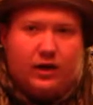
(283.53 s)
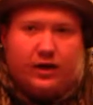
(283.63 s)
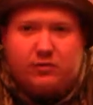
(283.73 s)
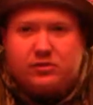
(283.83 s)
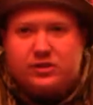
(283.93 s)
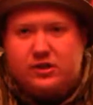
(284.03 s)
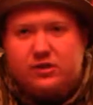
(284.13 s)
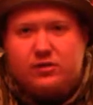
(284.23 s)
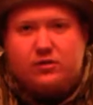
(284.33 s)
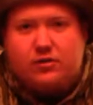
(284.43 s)
I was
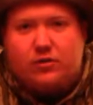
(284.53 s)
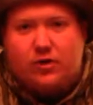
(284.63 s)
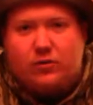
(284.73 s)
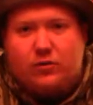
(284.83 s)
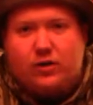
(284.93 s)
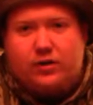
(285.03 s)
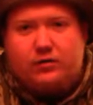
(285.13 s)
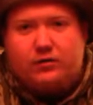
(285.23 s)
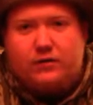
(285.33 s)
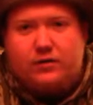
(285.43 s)
going to do an
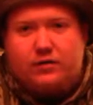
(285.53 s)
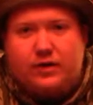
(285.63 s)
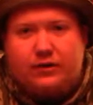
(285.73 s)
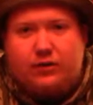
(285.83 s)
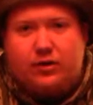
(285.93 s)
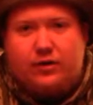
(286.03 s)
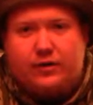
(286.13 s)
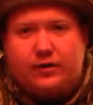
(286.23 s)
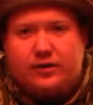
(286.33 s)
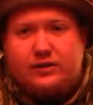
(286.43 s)
on-water review of that
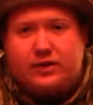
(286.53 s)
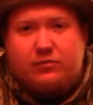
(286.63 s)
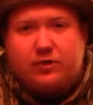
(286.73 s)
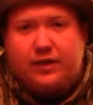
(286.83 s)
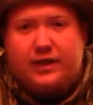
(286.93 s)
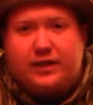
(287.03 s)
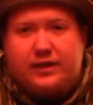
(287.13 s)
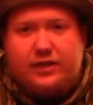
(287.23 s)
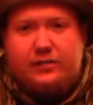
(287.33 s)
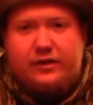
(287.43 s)
rod because I really
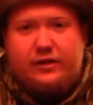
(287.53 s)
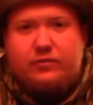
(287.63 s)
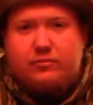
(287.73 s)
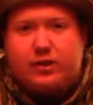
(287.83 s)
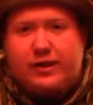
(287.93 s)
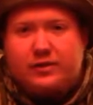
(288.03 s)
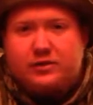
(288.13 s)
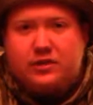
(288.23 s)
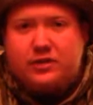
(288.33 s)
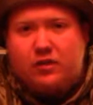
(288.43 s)
liked it coming out of the box.